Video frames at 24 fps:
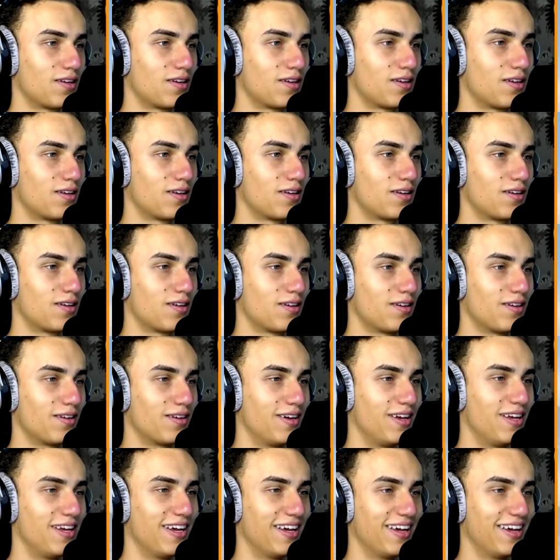No,
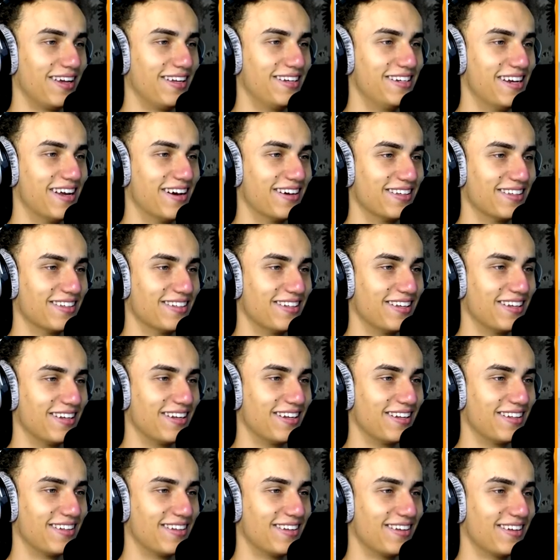you didn't.
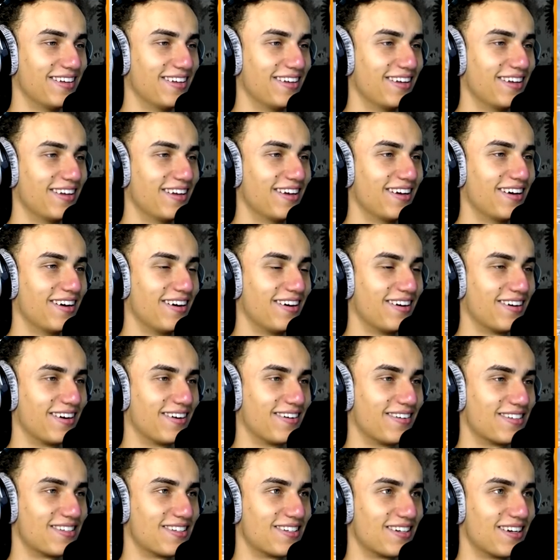Rough. Oh, there
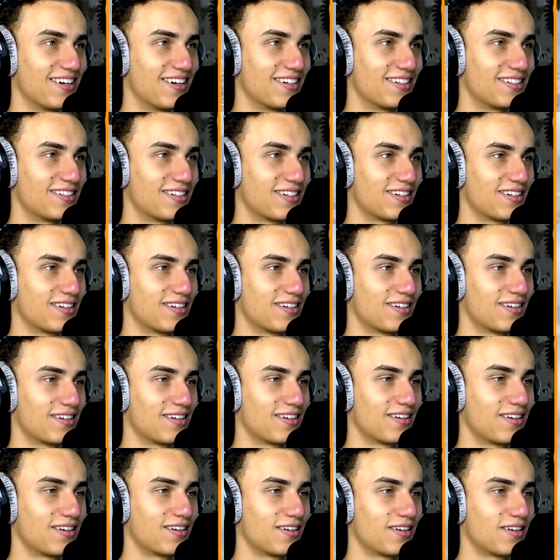All right,
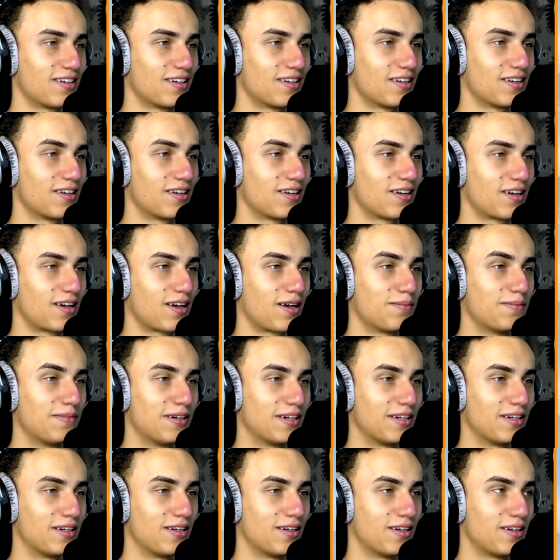Jordy, I'm
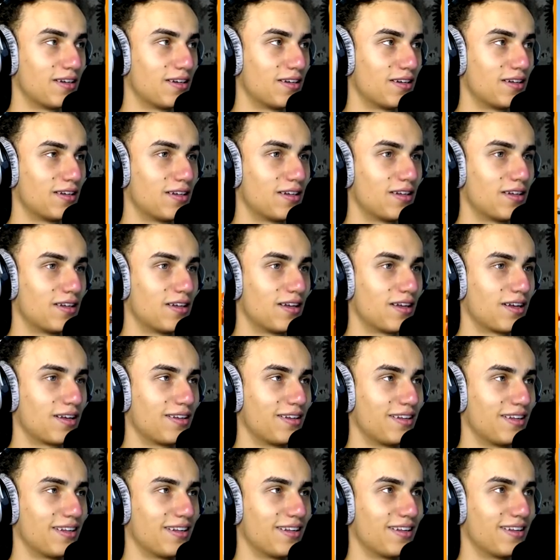coming in.
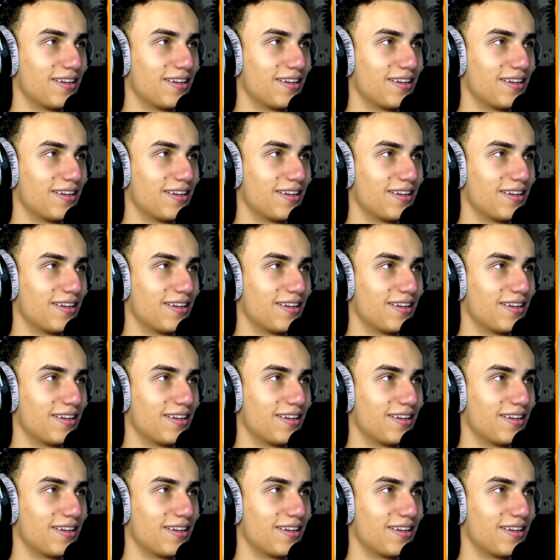No,